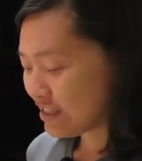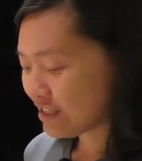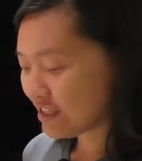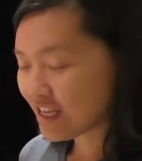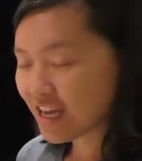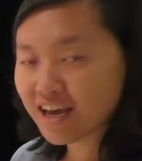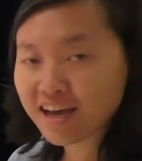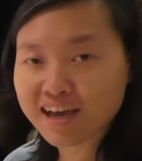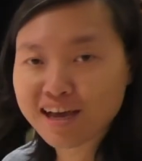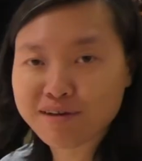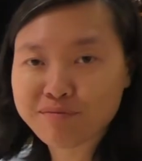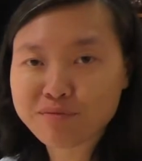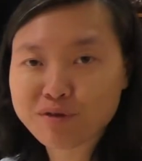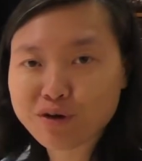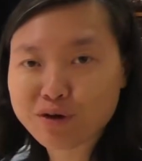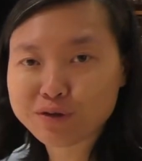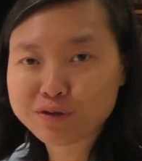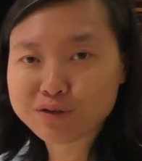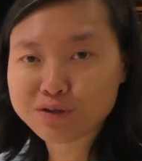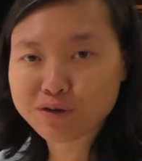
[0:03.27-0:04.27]
today I'm
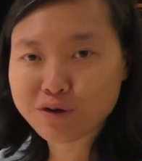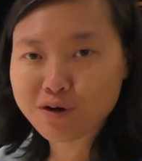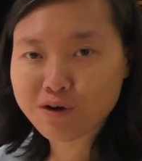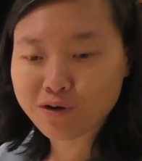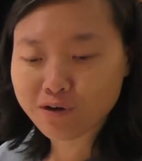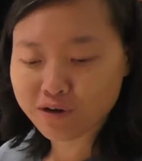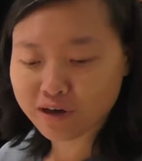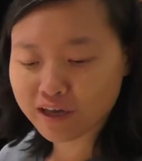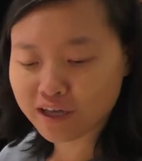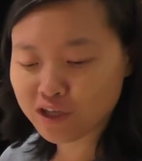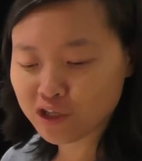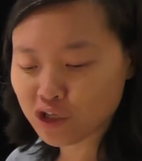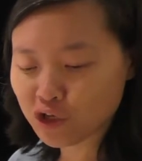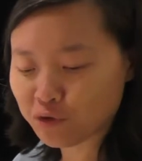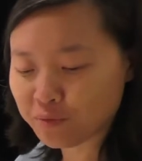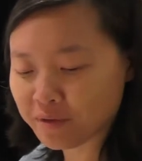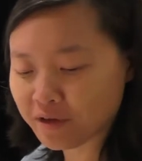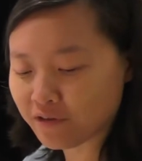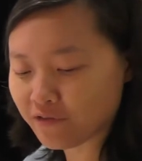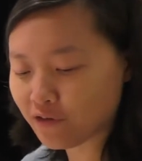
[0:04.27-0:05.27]
going to cook
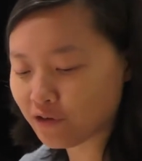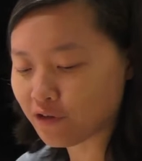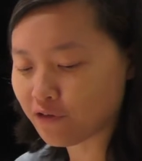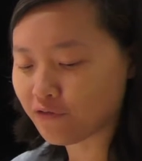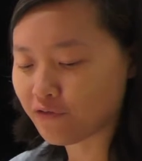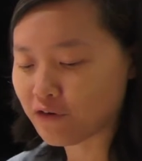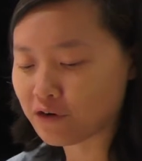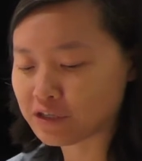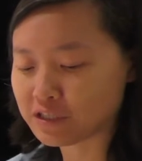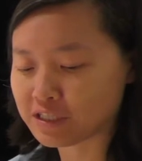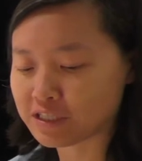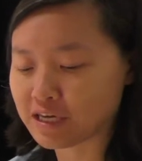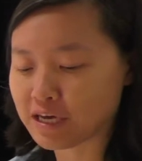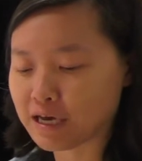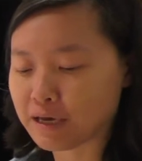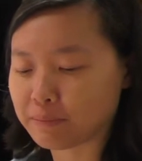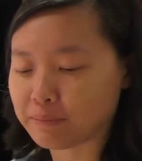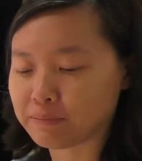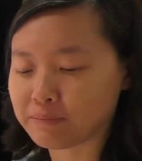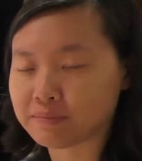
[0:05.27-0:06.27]
Indomie for the first
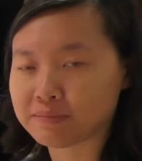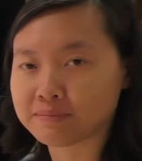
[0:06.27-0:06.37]
time.